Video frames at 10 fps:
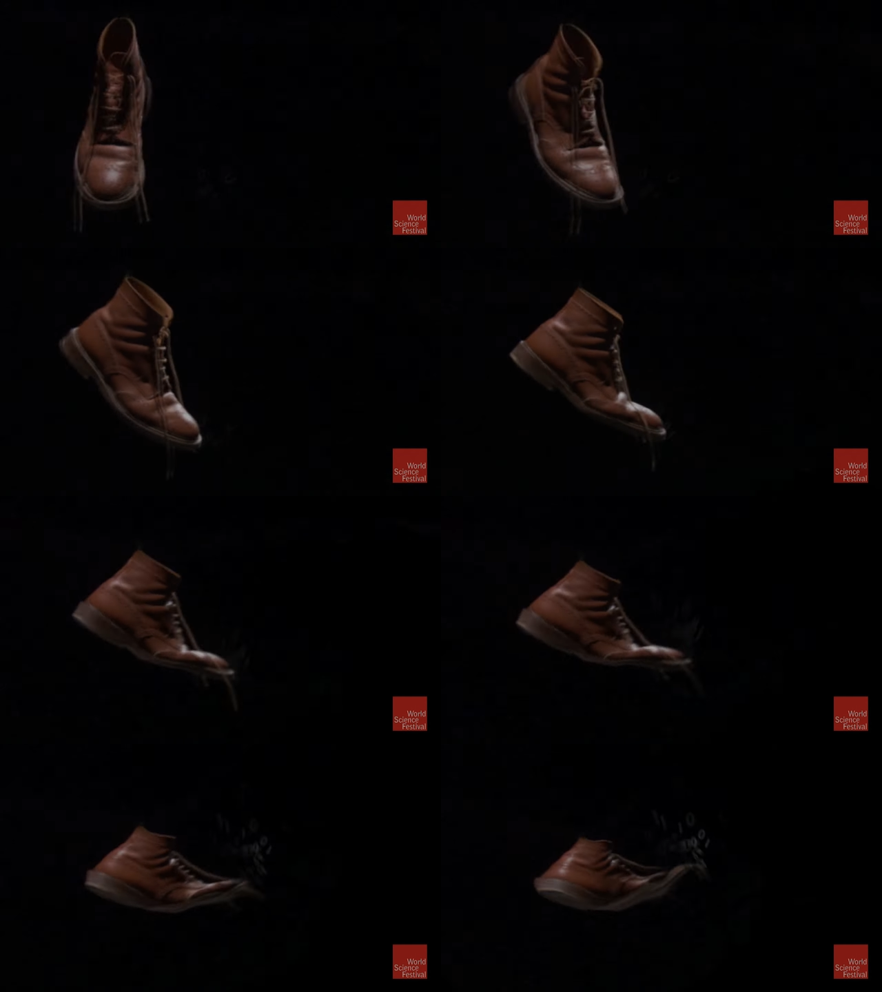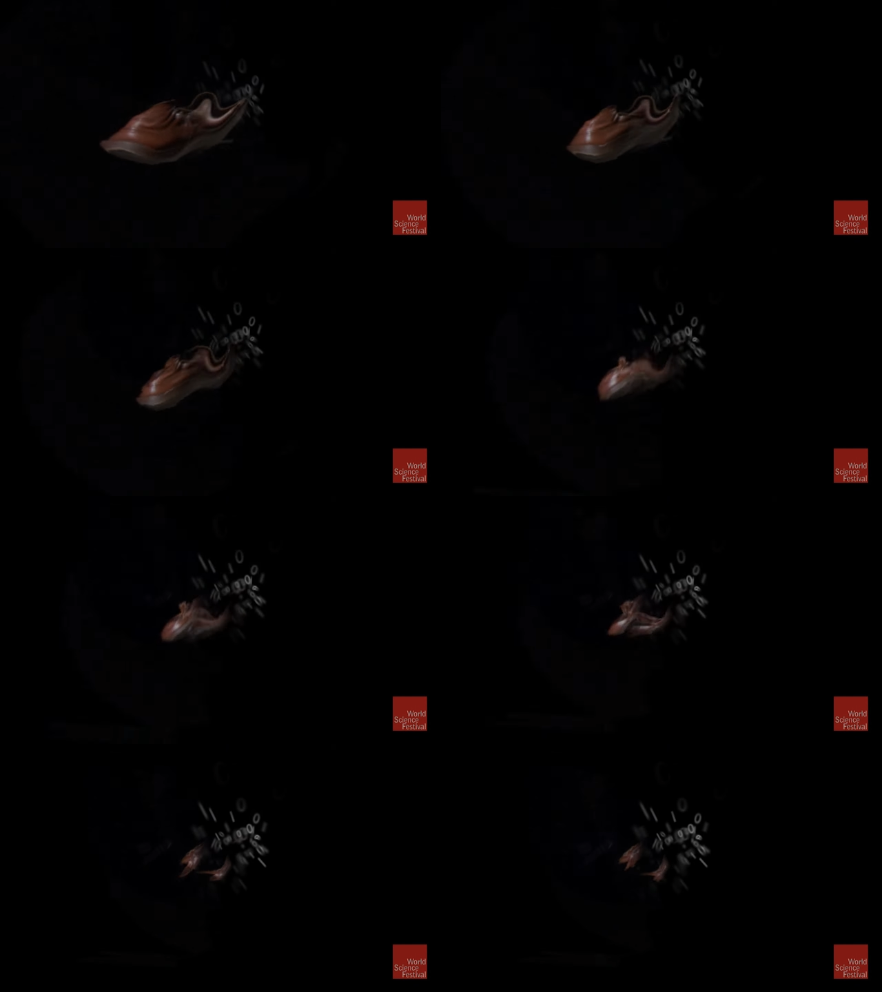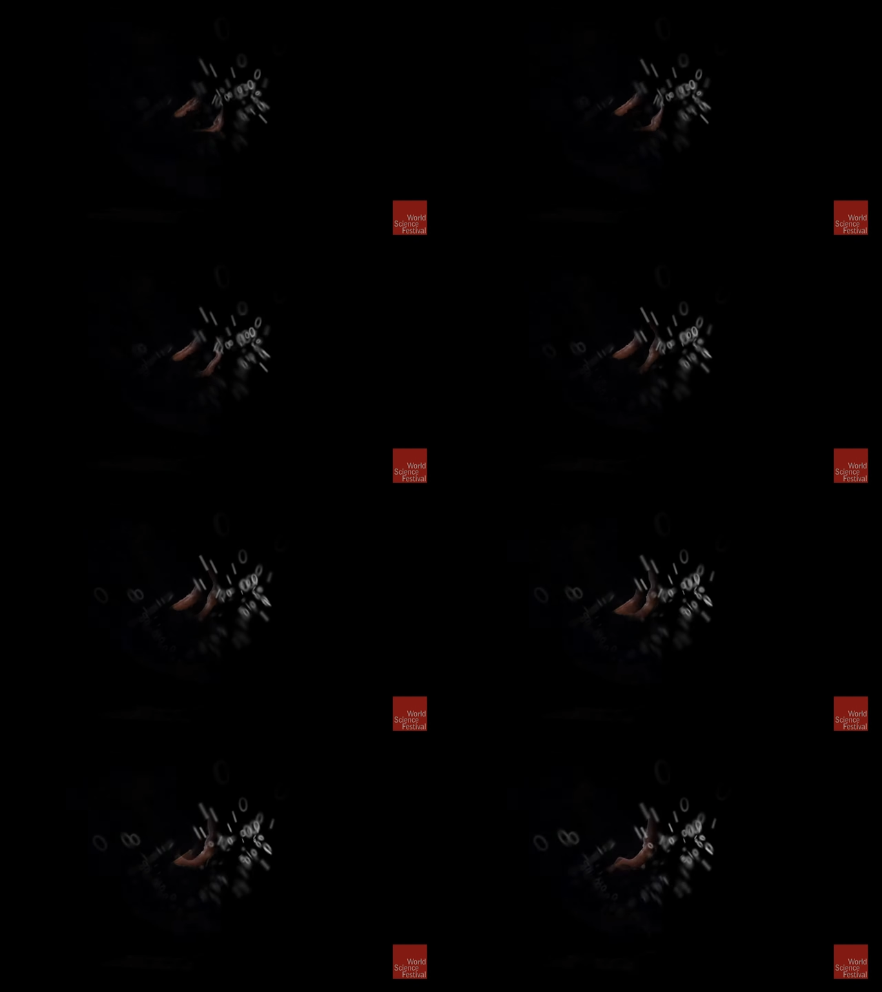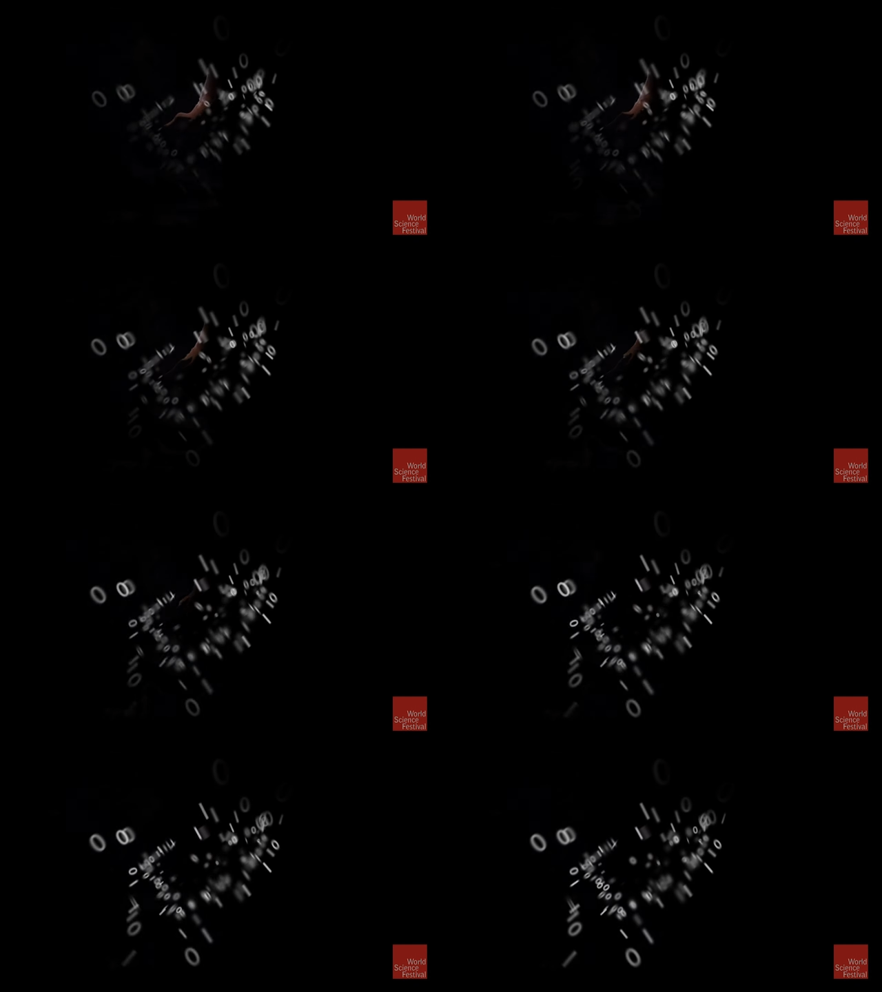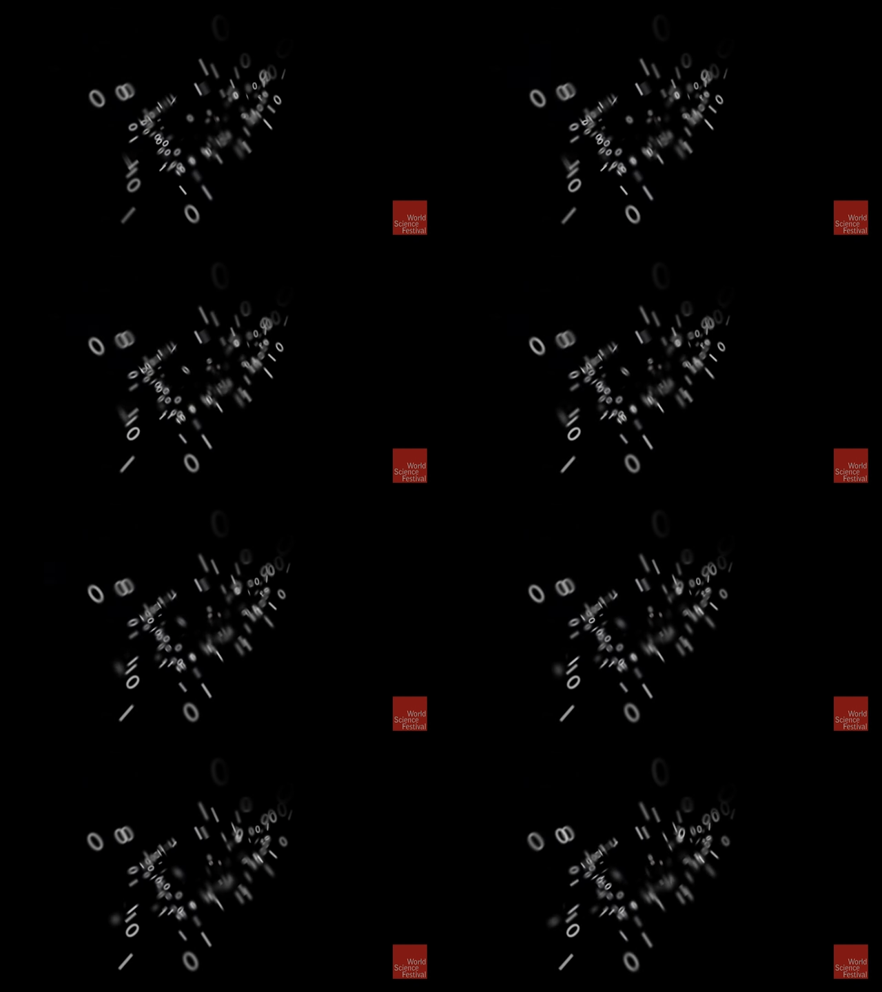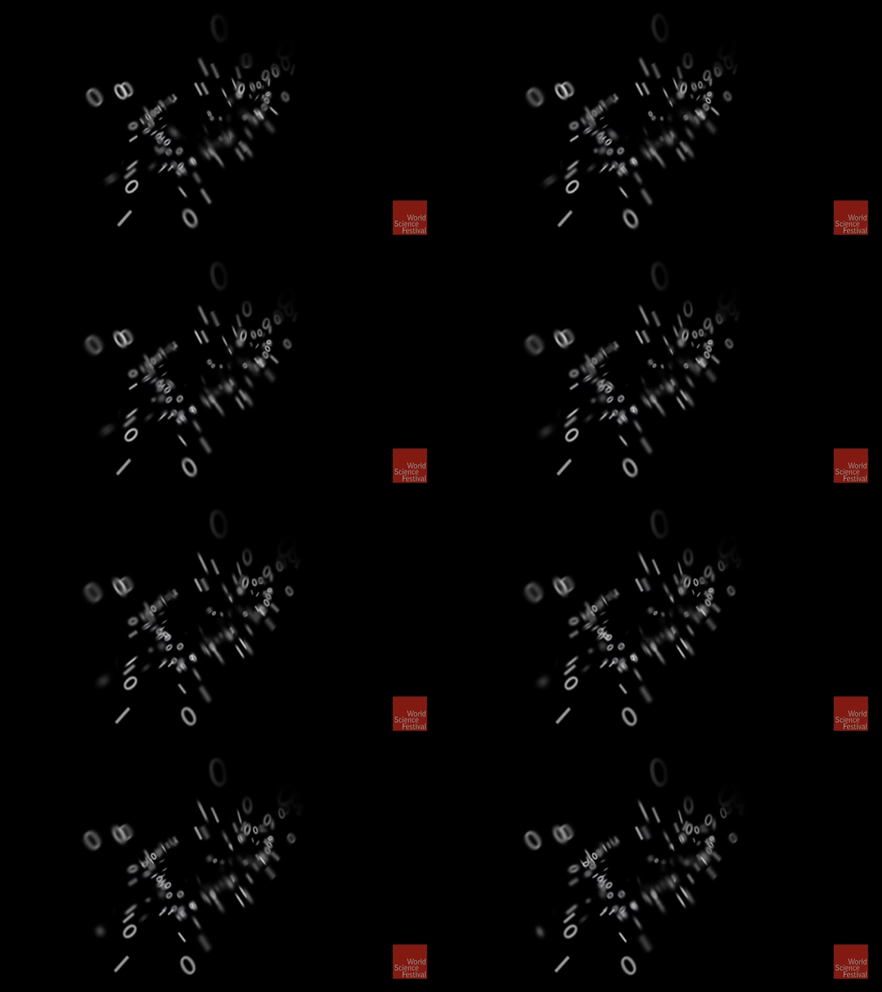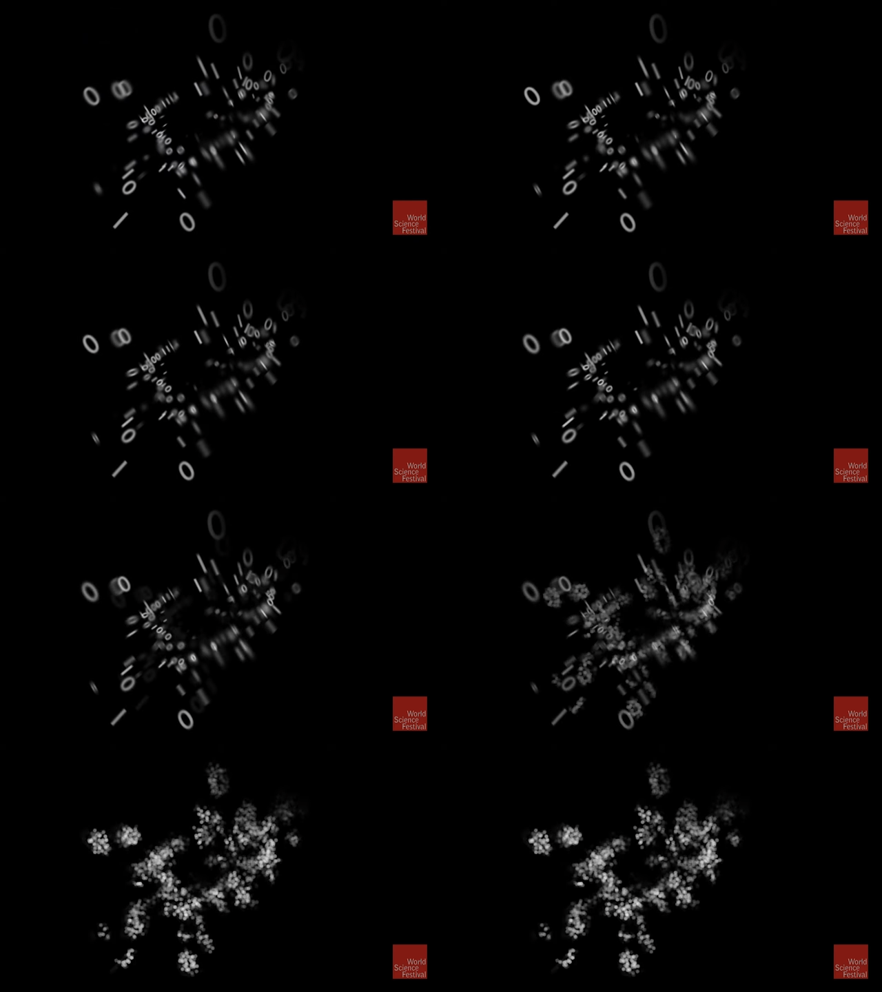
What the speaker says: No face is visible, so there are no lips to read.